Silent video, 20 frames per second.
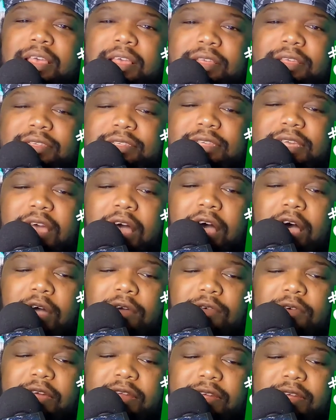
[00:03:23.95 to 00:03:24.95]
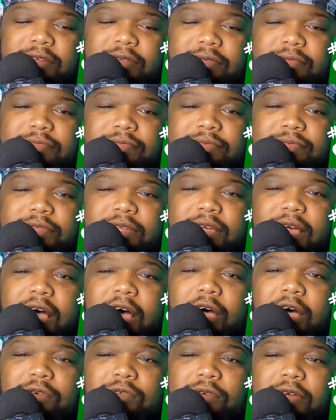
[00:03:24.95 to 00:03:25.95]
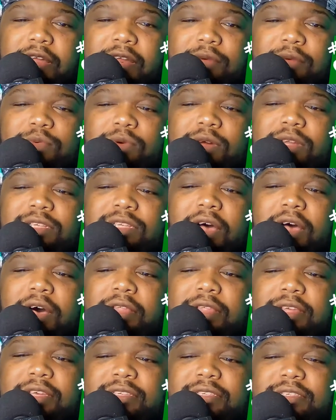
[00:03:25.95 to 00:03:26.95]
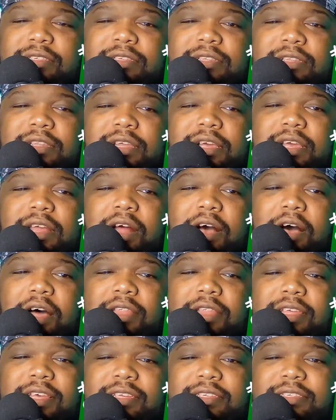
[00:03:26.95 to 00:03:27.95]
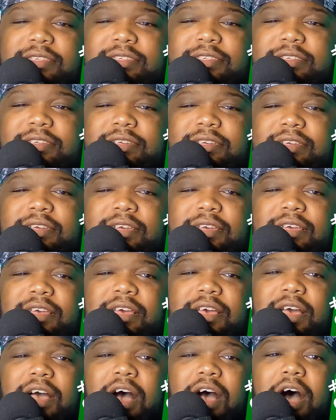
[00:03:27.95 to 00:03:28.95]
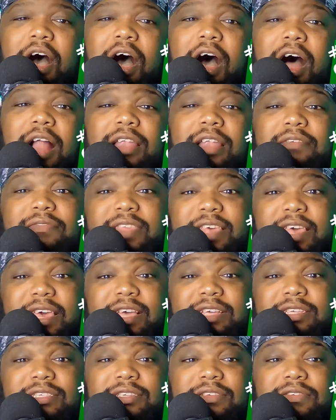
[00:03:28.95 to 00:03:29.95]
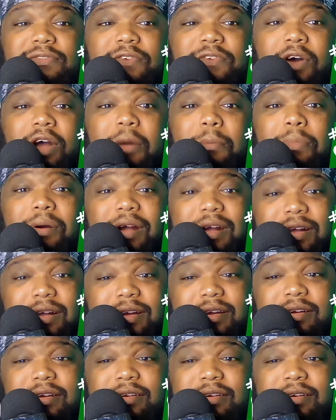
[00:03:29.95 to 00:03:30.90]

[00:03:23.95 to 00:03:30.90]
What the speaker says: See, already. What is all this? Look at all this. All of this for a burger?